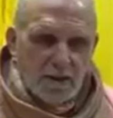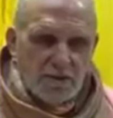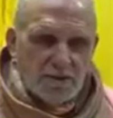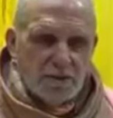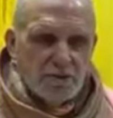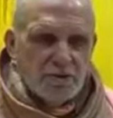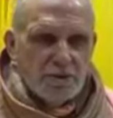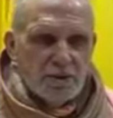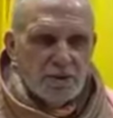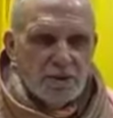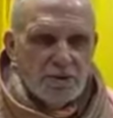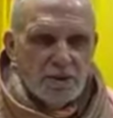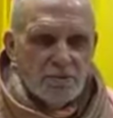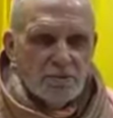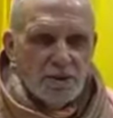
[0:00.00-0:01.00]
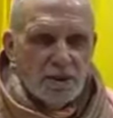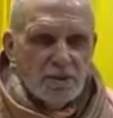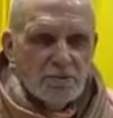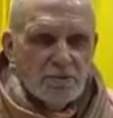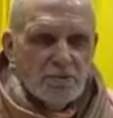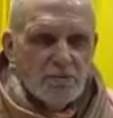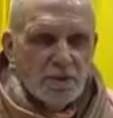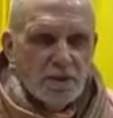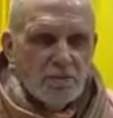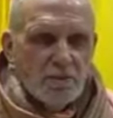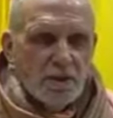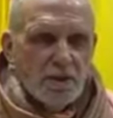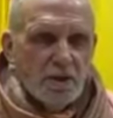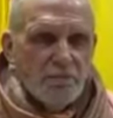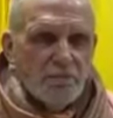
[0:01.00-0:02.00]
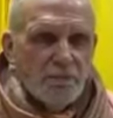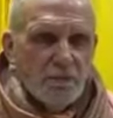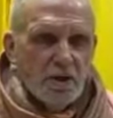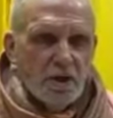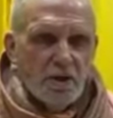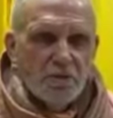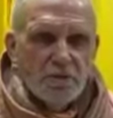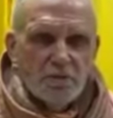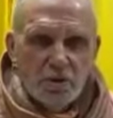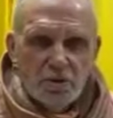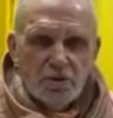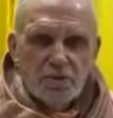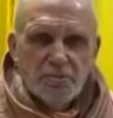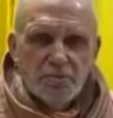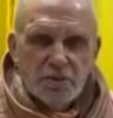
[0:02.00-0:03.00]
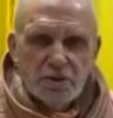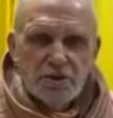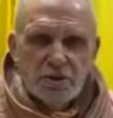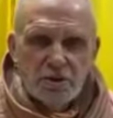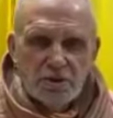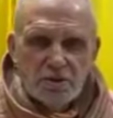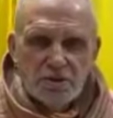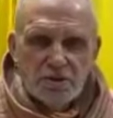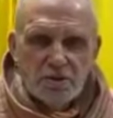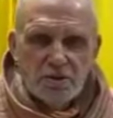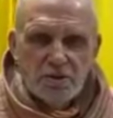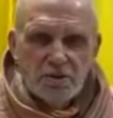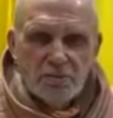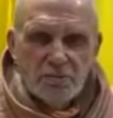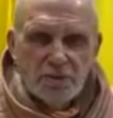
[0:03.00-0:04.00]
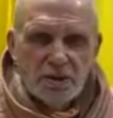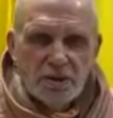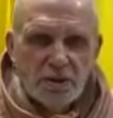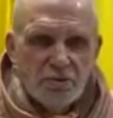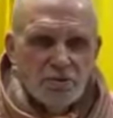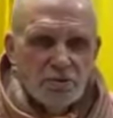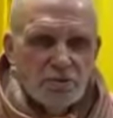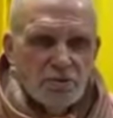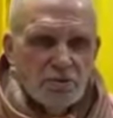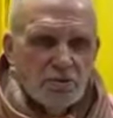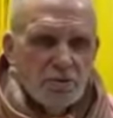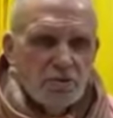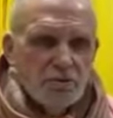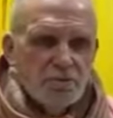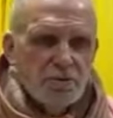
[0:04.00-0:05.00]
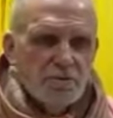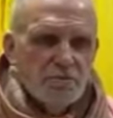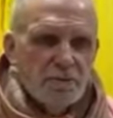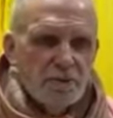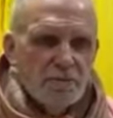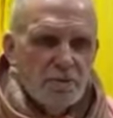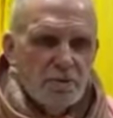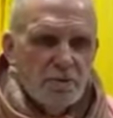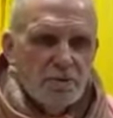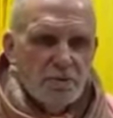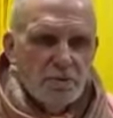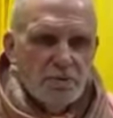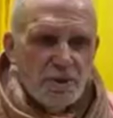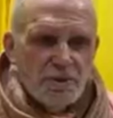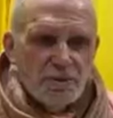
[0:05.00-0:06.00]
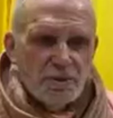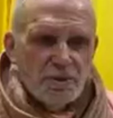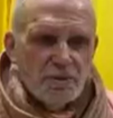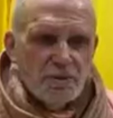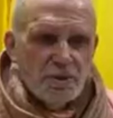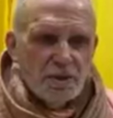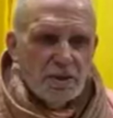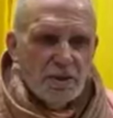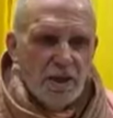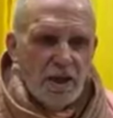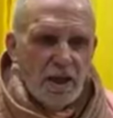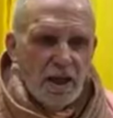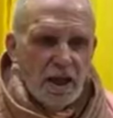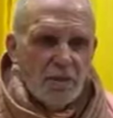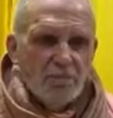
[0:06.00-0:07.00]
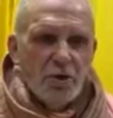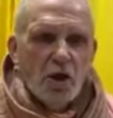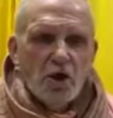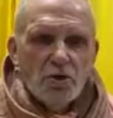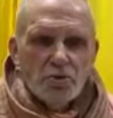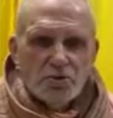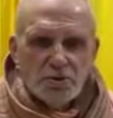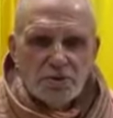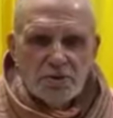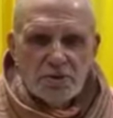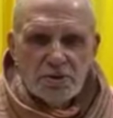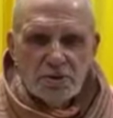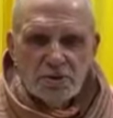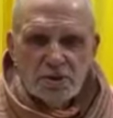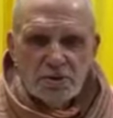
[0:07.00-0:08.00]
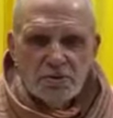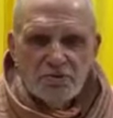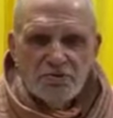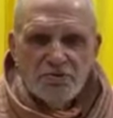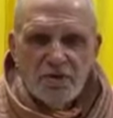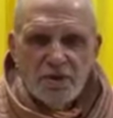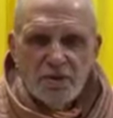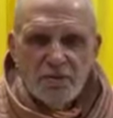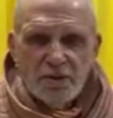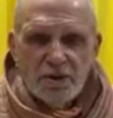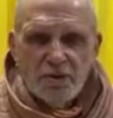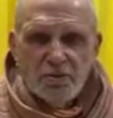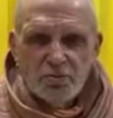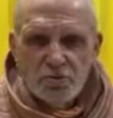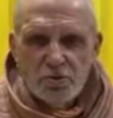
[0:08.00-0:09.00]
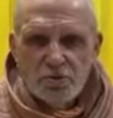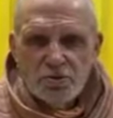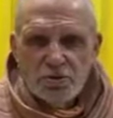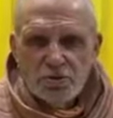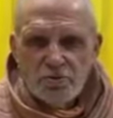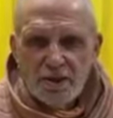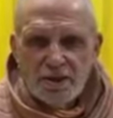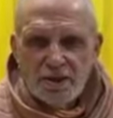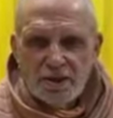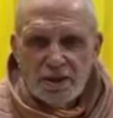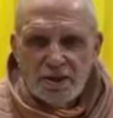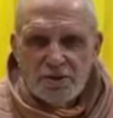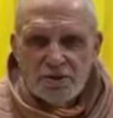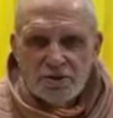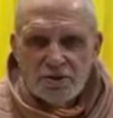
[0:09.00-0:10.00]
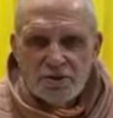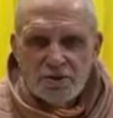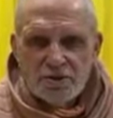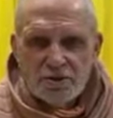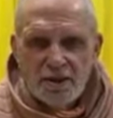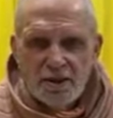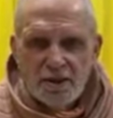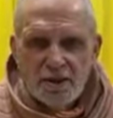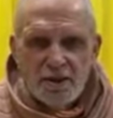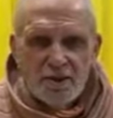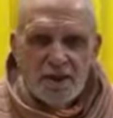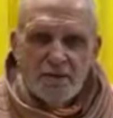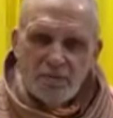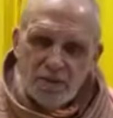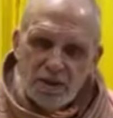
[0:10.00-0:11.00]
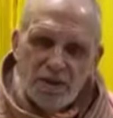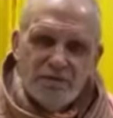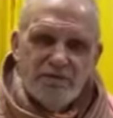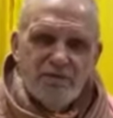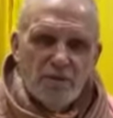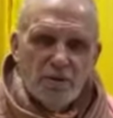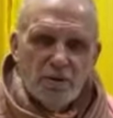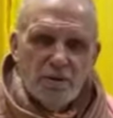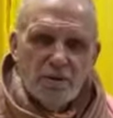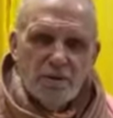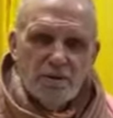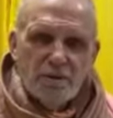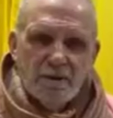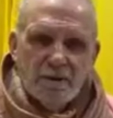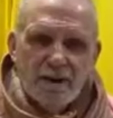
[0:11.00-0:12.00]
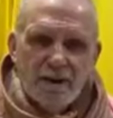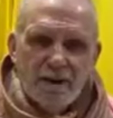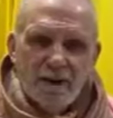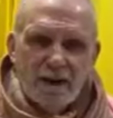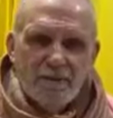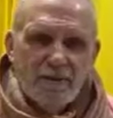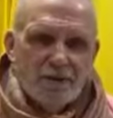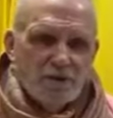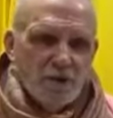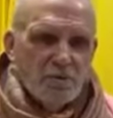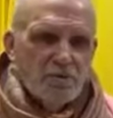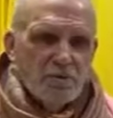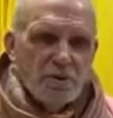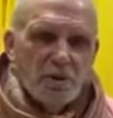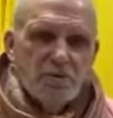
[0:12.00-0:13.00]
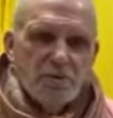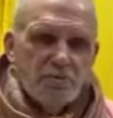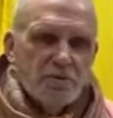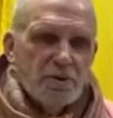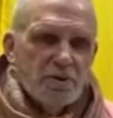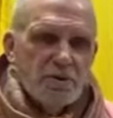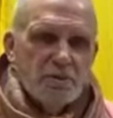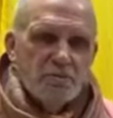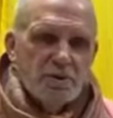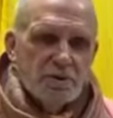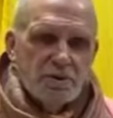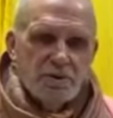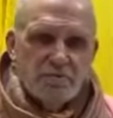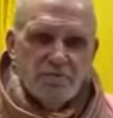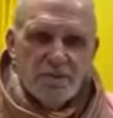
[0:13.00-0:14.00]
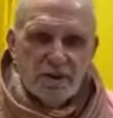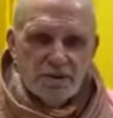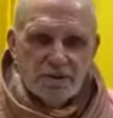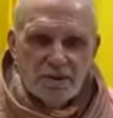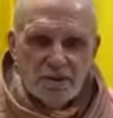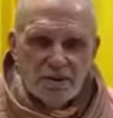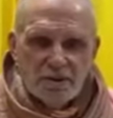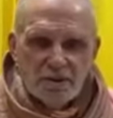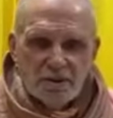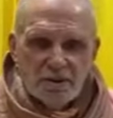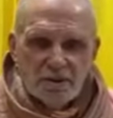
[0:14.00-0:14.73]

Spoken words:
It's interesting, sometimes when we're on the road preaching and so on, we come to groups of people who are resolutely opposed to following rules and regulations. They're really fallen and they don't know the principles of bhakti